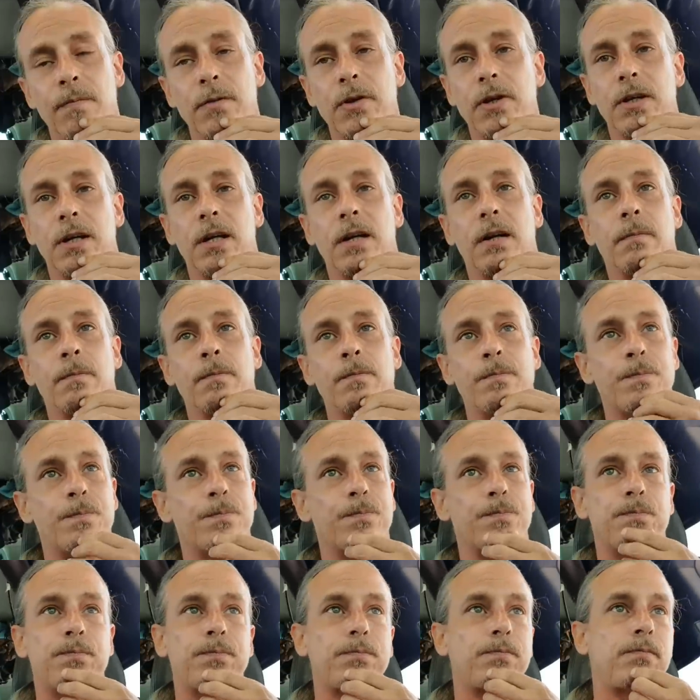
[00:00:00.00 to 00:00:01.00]
you know
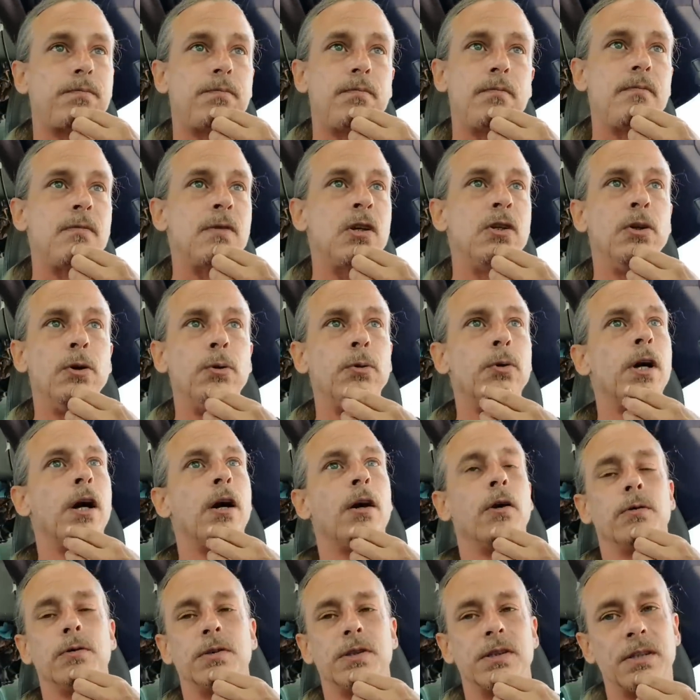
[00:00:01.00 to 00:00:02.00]
who
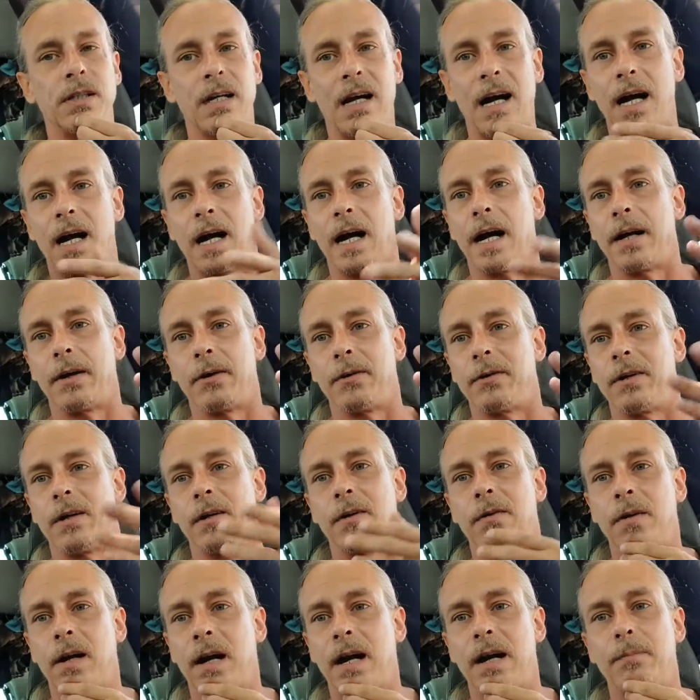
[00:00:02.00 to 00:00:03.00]
knows i, I don't
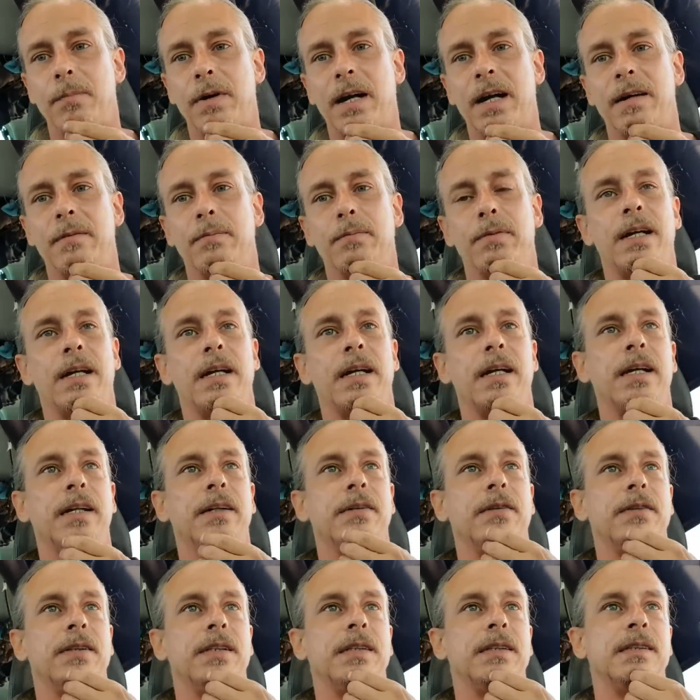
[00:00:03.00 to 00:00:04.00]
know i might have
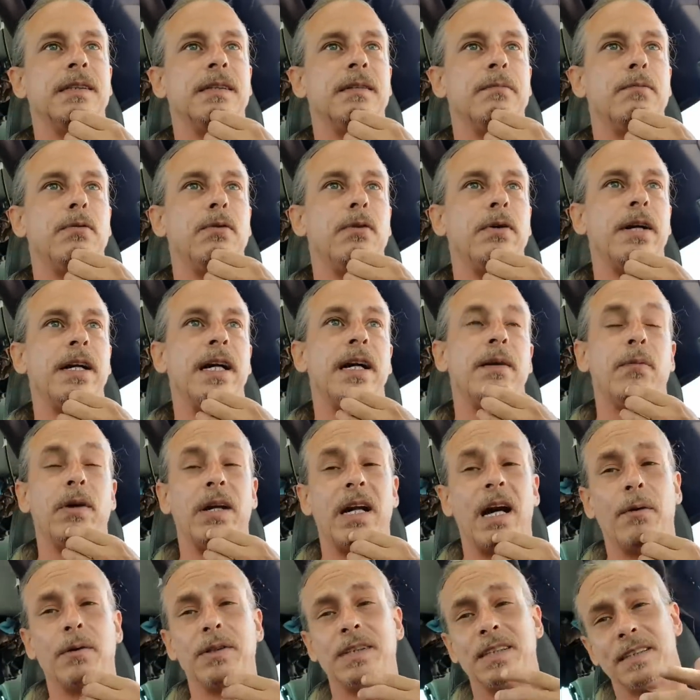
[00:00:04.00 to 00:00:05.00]
panhandled at some point and when
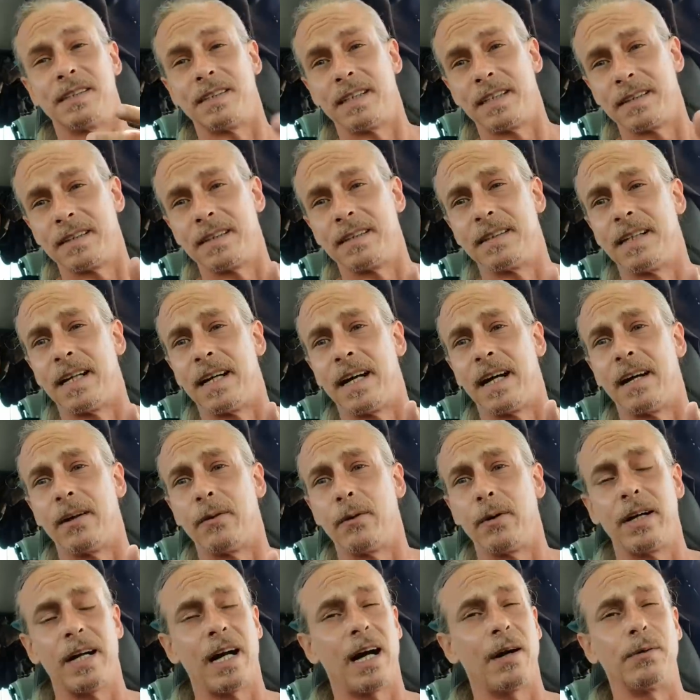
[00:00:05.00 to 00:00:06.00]
i was addicted to
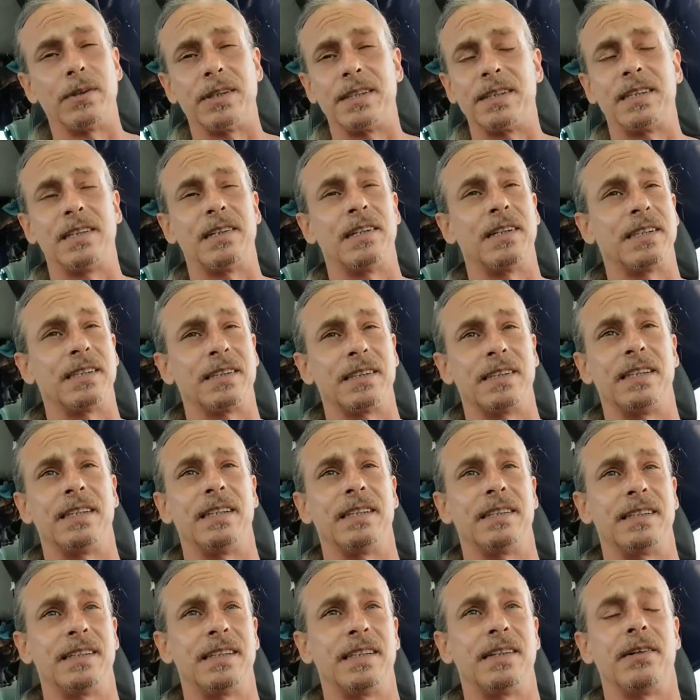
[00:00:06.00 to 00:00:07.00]
heroin i was seriously
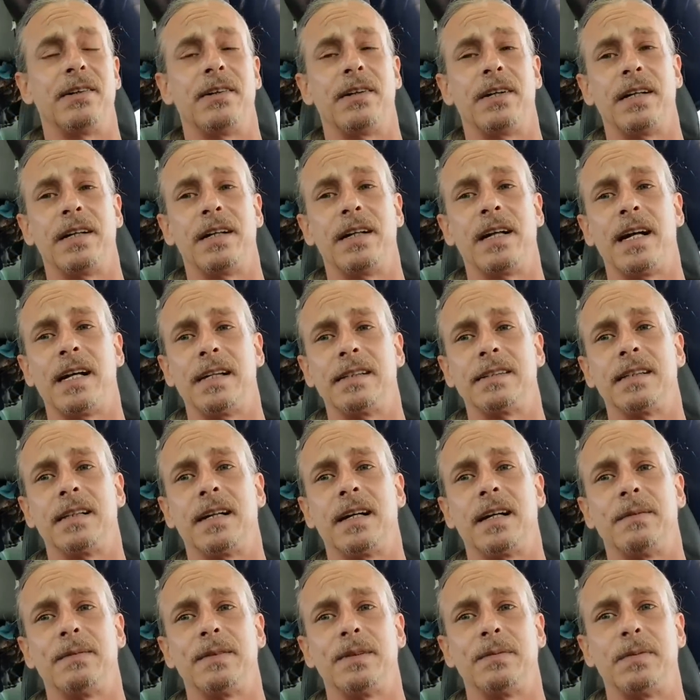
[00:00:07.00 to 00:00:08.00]
considering it at
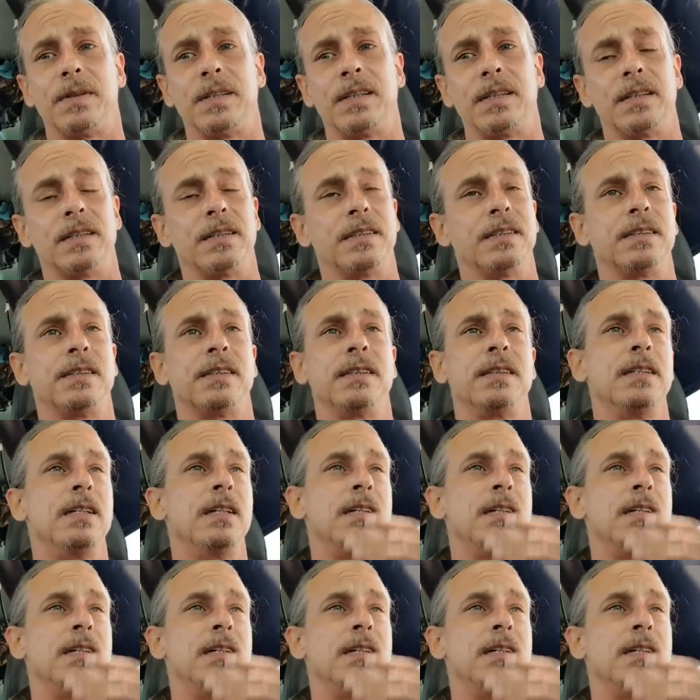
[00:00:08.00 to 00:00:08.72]
times because